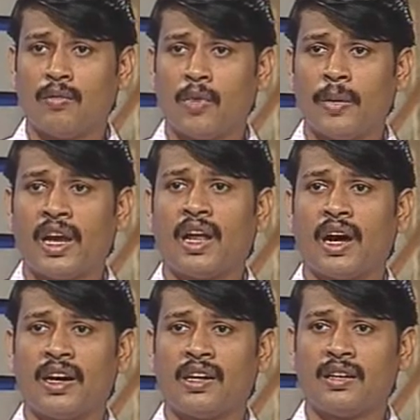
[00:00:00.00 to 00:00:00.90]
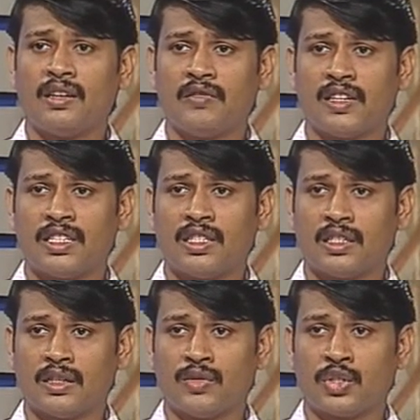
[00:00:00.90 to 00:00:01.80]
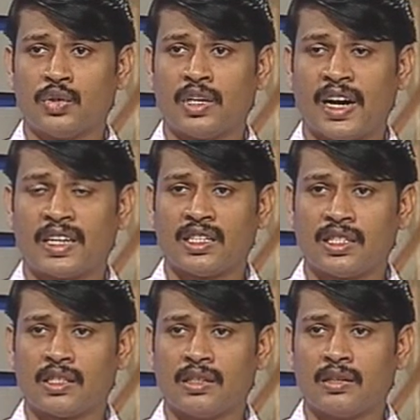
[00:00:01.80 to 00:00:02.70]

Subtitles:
mobile handheld device which could act as a